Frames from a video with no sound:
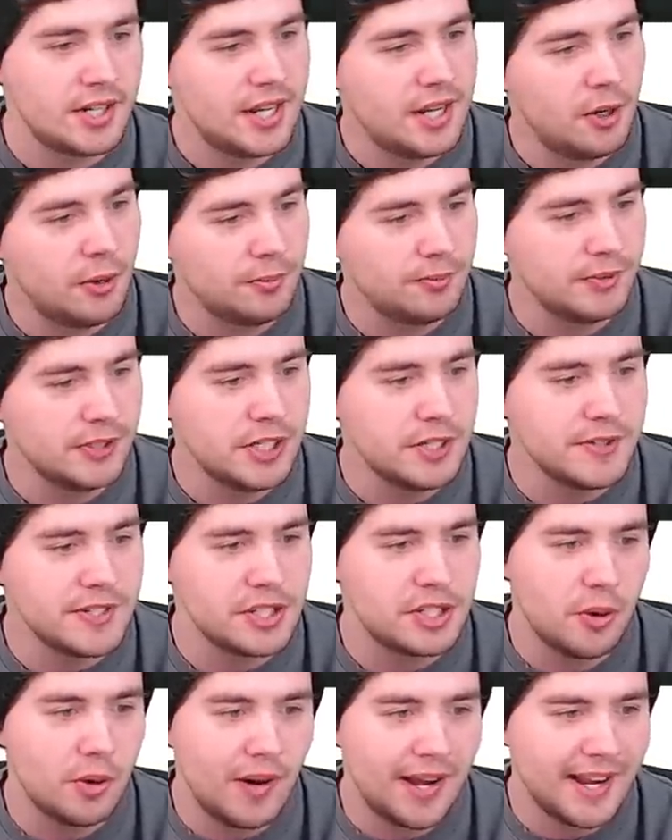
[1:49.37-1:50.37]
Hopefully, you
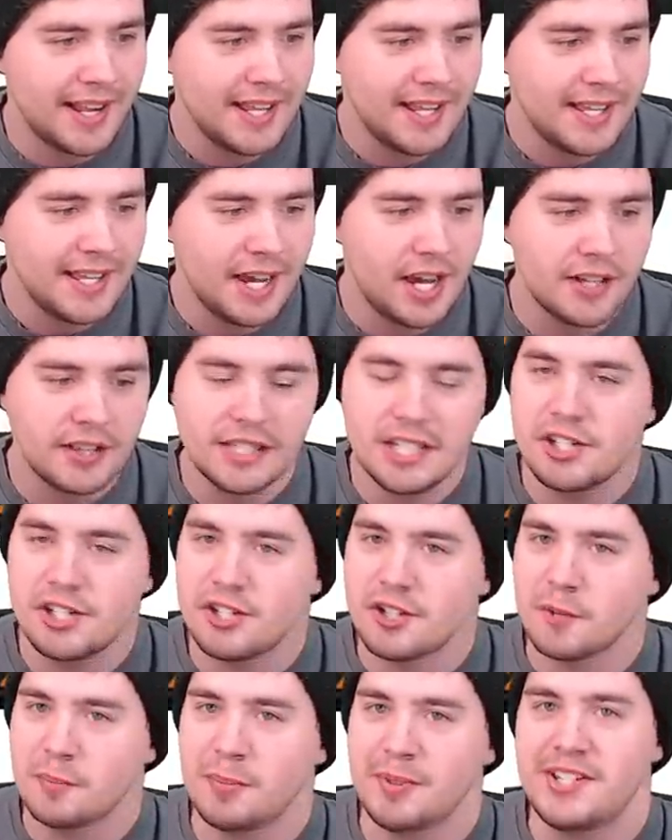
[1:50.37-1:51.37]
enjoy, unleash
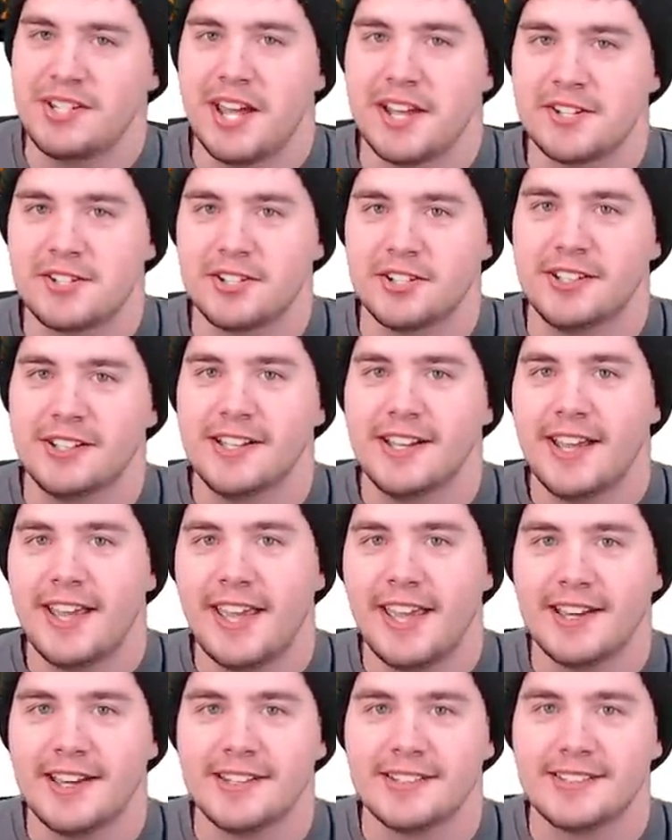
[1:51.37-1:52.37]
your potential,
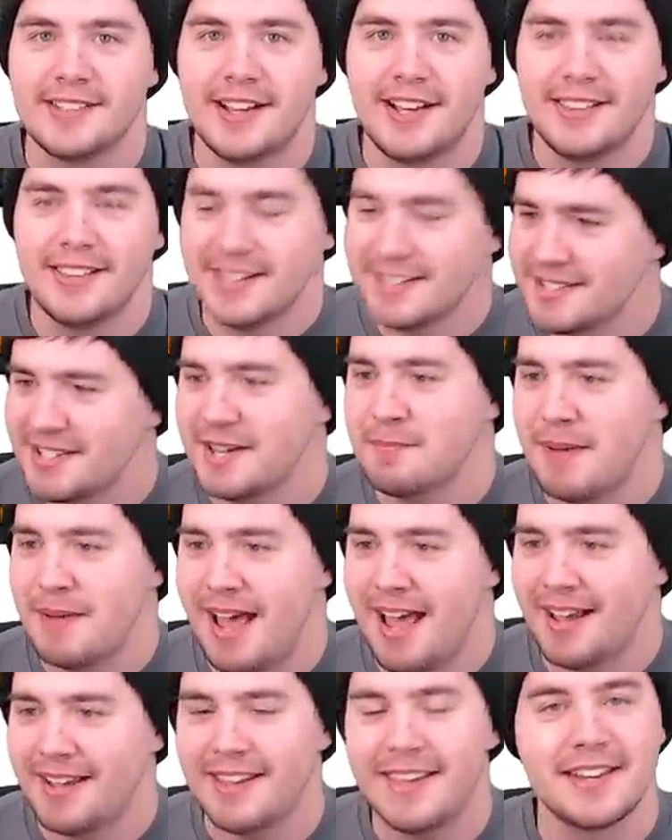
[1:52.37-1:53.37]
and uh, let's get
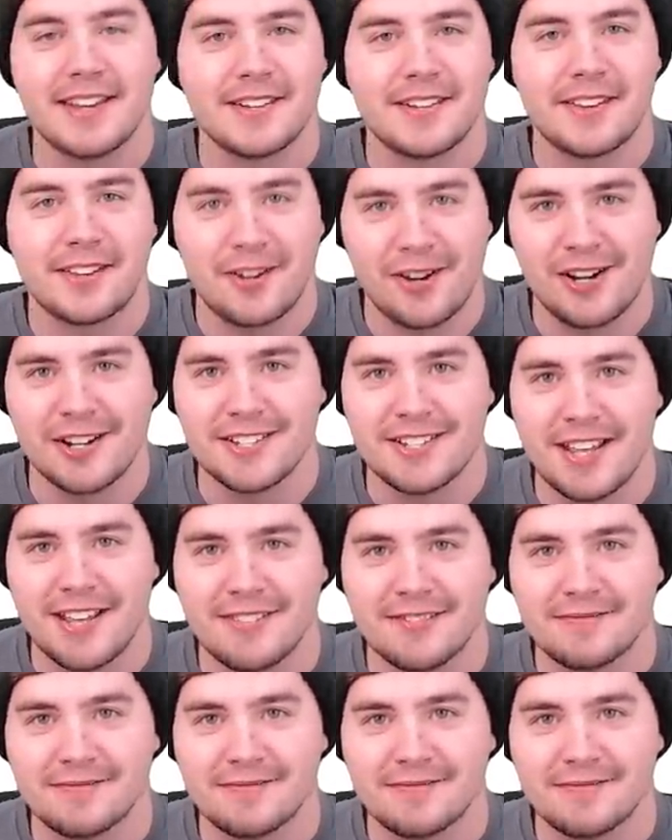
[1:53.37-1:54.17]
back into the content.